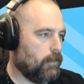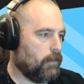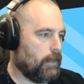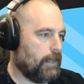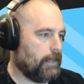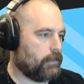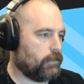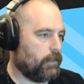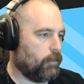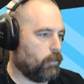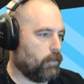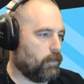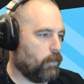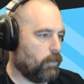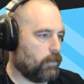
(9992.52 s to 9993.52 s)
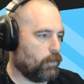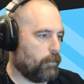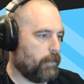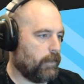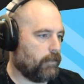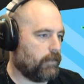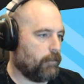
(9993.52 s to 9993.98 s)
Actually, we'll go a little
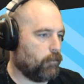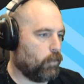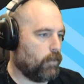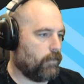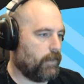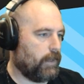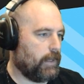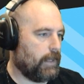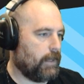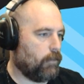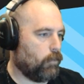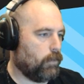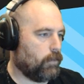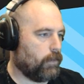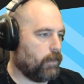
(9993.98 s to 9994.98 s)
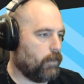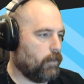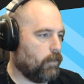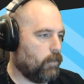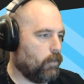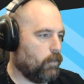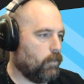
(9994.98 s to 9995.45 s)
bit more than that. We'll
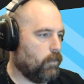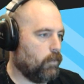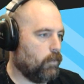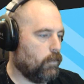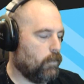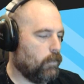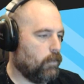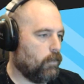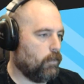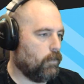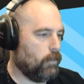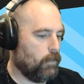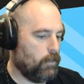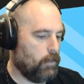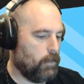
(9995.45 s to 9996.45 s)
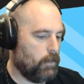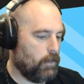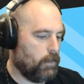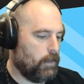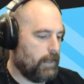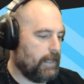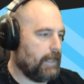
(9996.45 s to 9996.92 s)
go
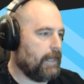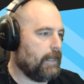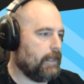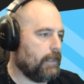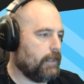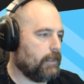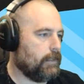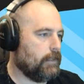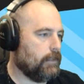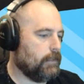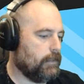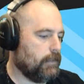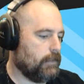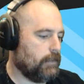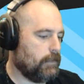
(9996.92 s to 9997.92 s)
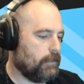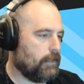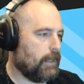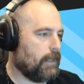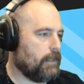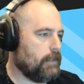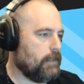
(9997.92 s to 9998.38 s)
80,
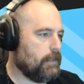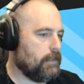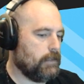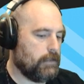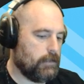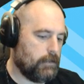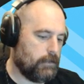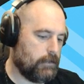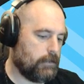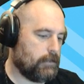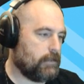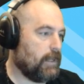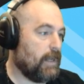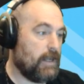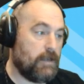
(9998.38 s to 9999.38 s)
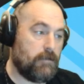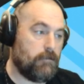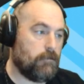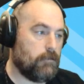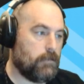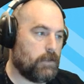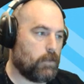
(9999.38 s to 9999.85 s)
90, 10,
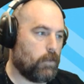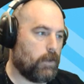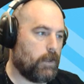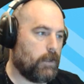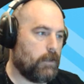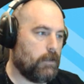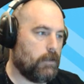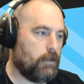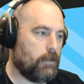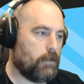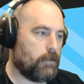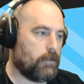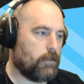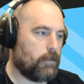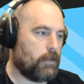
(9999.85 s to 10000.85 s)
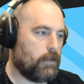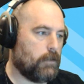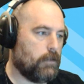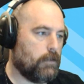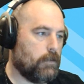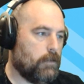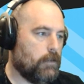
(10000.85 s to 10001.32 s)
20, 30.
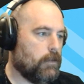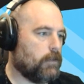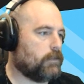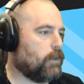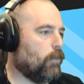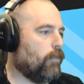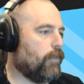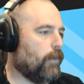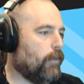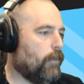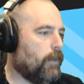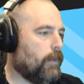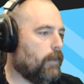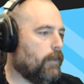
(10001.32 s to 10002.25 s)
Let's go 30.